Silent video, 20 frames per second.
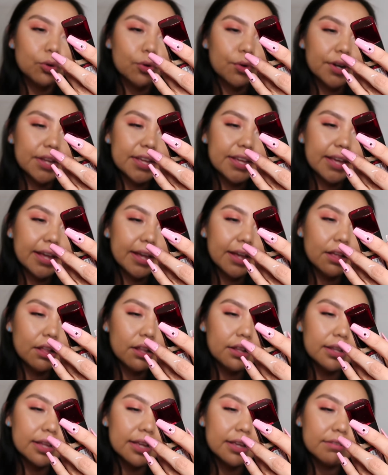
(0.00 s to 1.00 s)

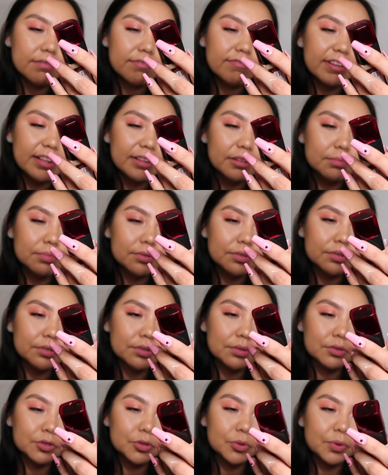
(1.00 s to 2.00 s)
L'Oreal
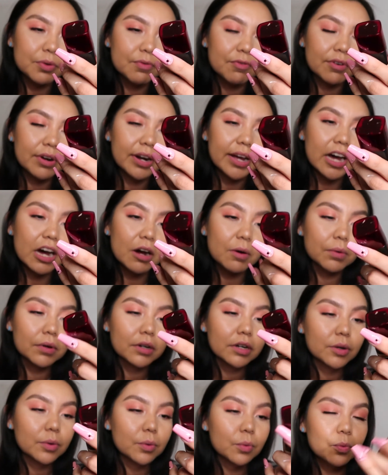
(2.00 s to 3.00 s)
Infallible 24
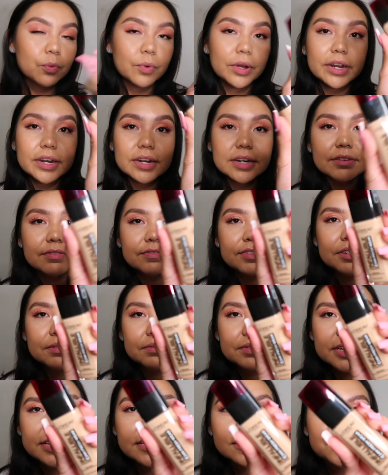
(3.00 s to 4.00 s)
Hour Wear
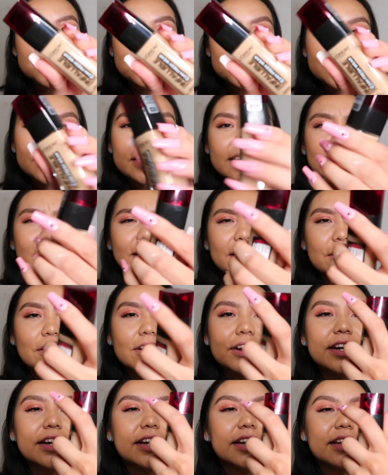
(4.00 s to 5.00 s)
Foundation, and I
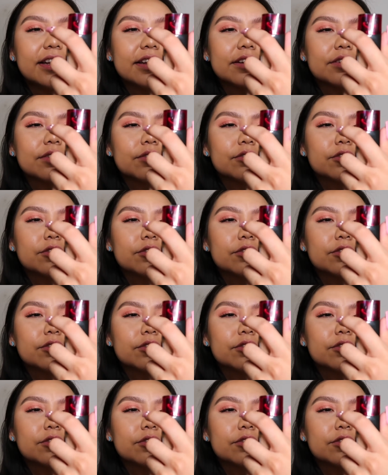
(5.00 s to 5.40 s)
got it in